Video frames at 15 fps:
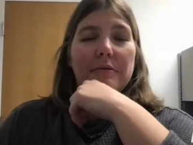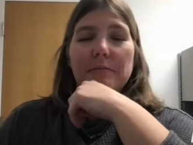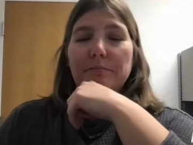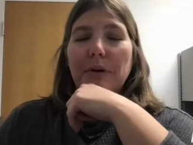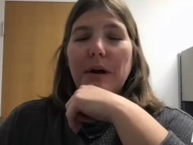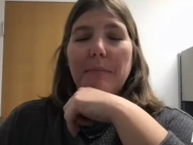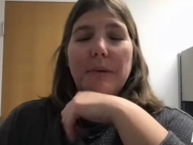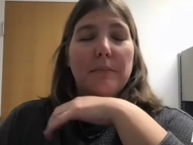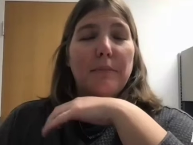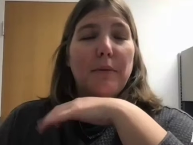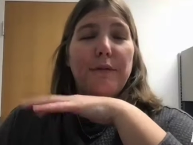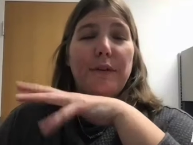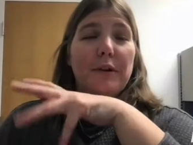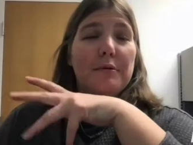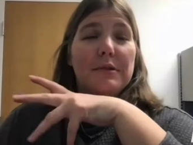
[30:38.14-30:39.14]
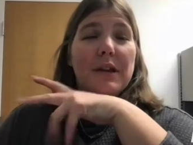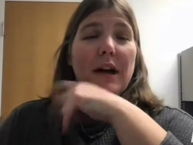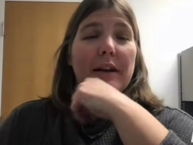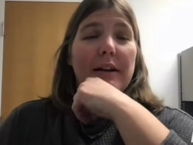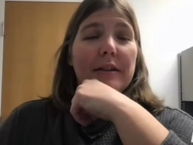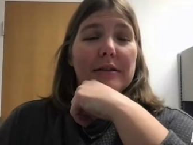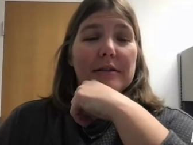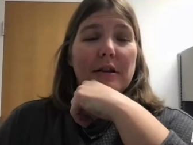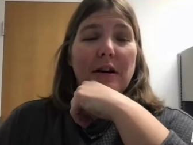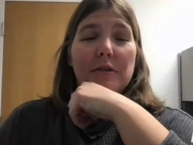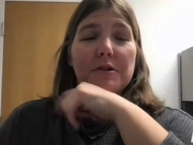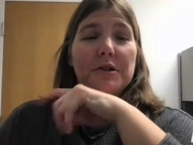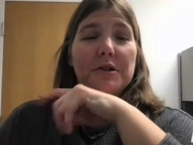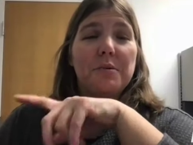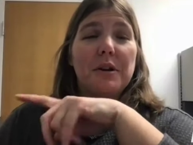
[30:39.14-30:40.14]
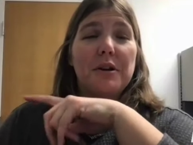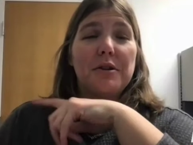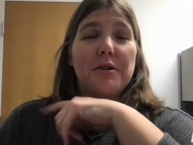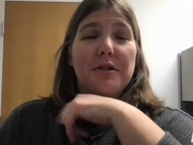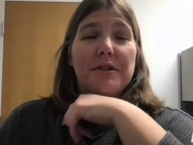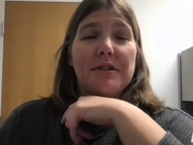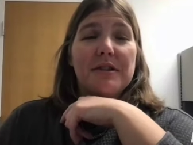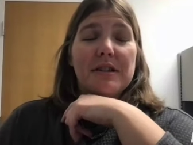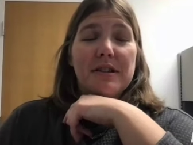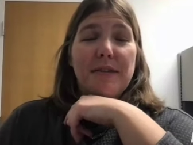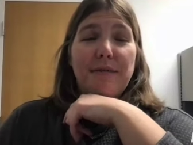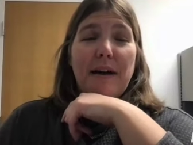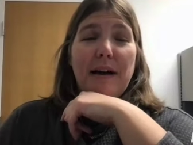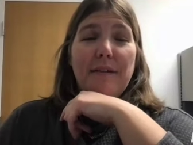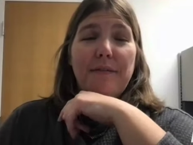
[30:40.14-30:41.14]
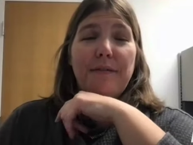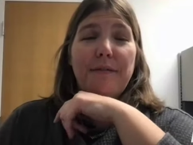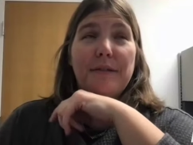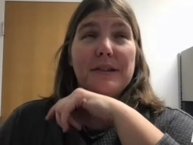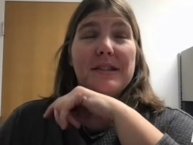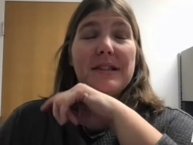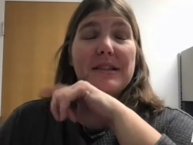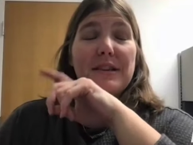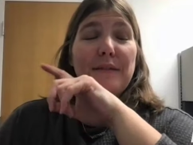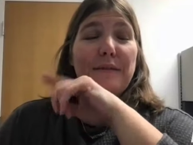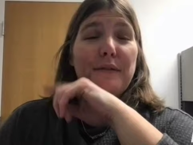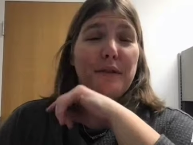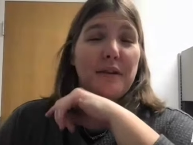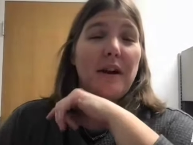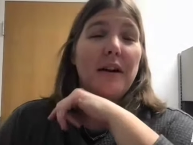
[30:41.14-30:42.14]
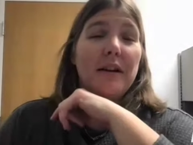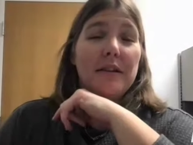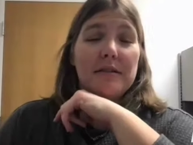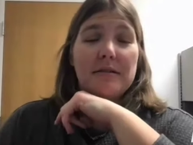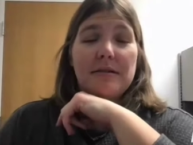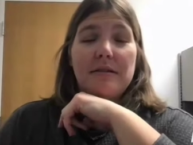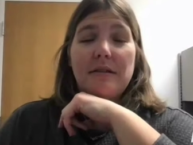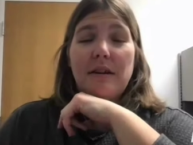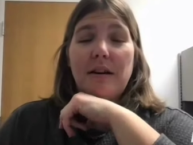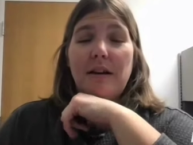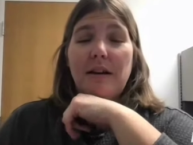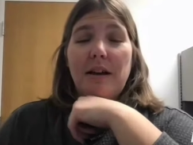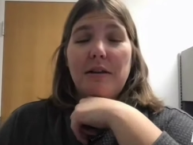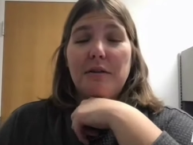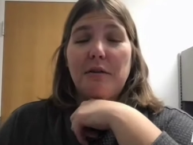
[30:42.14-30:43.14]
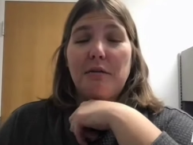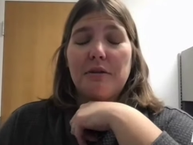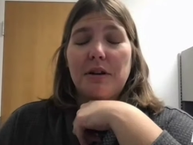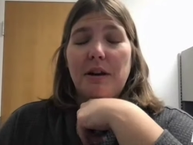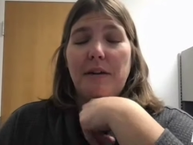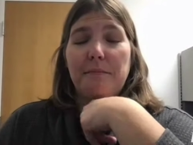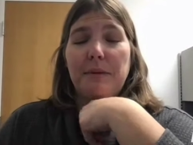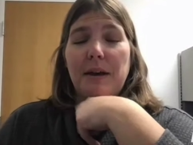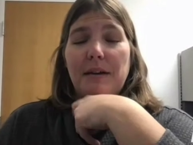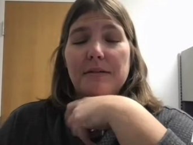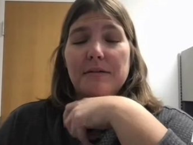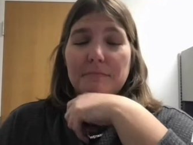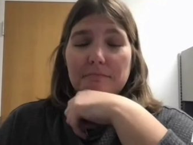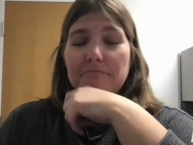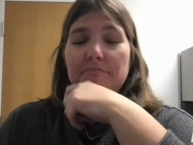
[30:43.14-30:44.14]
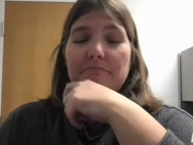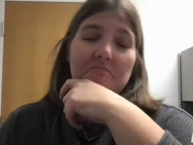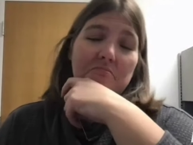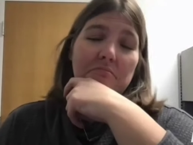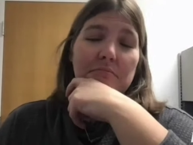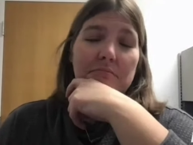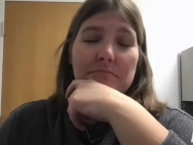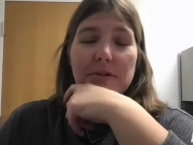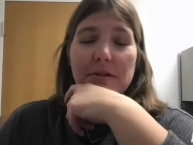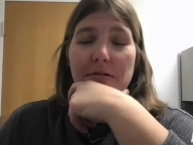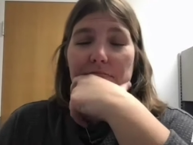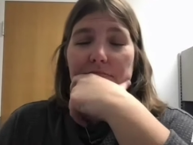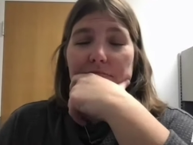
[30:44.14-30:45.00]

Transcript: Brett McMurphy, who's not on this call, just tweeted, you're the 65th youngest head coach in FBS. So